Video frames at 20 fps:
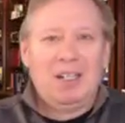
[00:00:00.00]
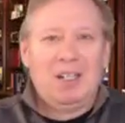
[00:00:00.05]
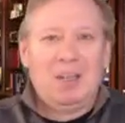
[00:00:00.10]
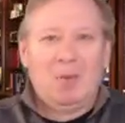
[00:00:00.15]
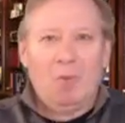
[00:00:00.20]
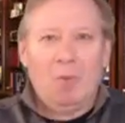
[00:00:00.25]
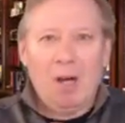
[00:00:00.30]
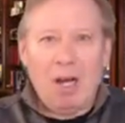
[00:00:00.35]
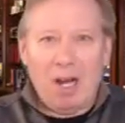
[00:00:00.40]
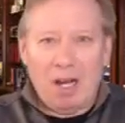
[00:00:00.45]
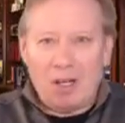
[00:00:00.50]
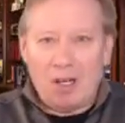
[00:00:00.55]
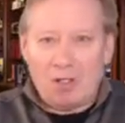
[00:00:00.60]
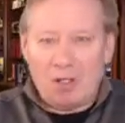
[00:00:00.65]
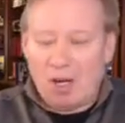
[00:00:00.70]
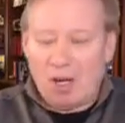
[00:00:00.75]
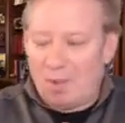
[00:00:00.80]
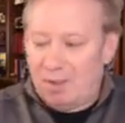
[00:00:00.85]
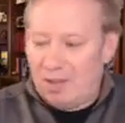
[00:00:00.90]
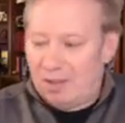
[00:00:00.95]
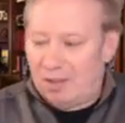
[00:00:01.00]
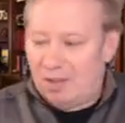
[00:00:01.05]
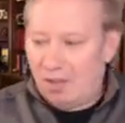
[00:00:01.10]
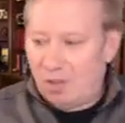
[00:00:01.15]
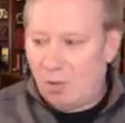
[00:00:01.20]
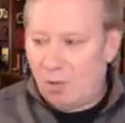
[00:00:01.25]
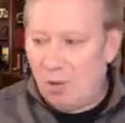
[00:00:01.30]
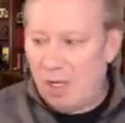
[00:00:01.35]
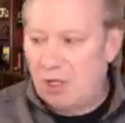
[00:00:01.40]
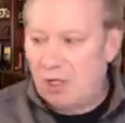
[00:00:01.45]
We are going to talk about the
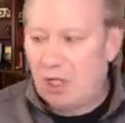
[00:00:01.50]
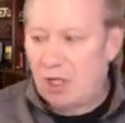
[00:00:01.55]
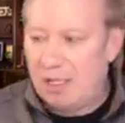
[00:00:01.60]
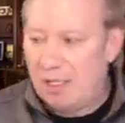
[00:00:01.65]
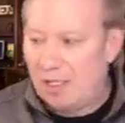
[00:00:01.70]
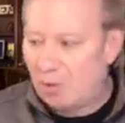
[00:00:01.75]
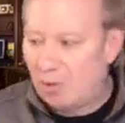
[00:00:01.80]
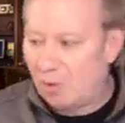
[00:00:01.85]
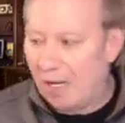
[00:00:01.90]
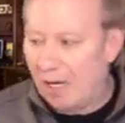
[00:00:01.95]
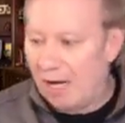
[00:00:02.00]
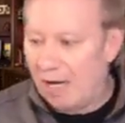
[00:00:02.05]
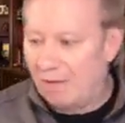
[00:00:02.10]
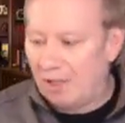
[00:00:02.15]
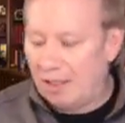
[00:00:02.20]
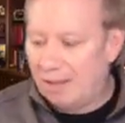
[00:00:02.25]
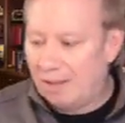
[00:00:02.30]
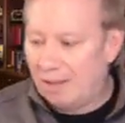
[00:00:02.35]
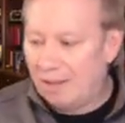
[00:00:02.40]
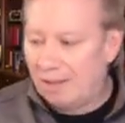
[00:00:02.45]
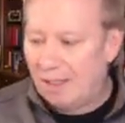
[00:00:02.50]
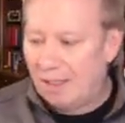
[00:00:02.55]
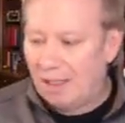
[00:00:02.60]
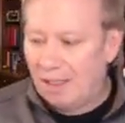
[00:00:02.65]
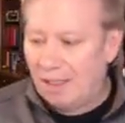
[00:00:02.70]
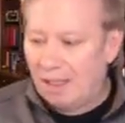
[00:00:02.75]
situation in East Providence